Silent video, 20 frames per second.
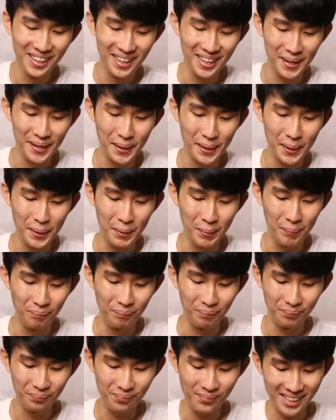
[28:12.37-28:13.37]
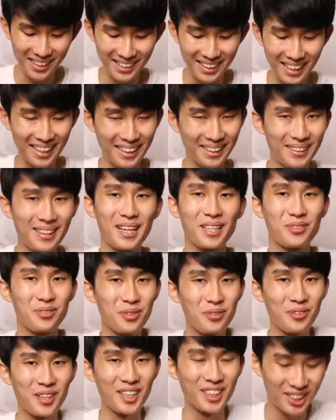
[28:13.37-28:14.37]
Like, that's
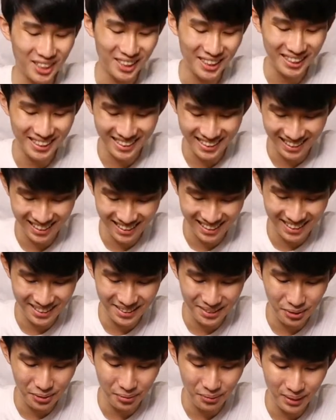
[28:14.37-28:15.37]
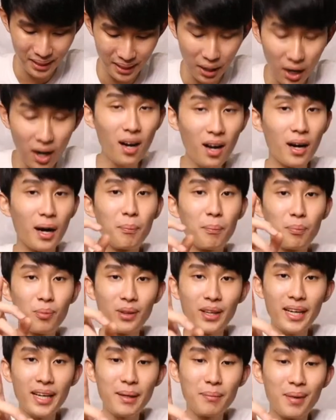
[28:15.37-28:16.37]
pretty much it. I don't really... Oh, I'm
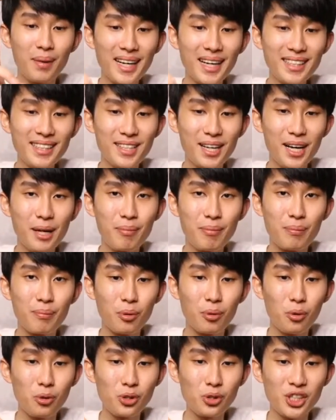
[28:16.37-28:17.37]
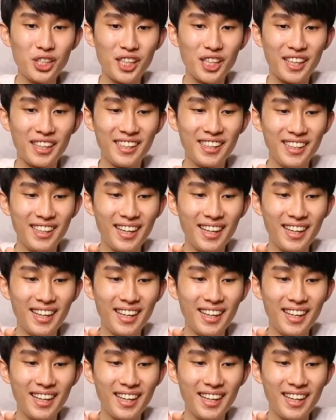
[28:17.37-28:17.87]
playing My Time in Portia.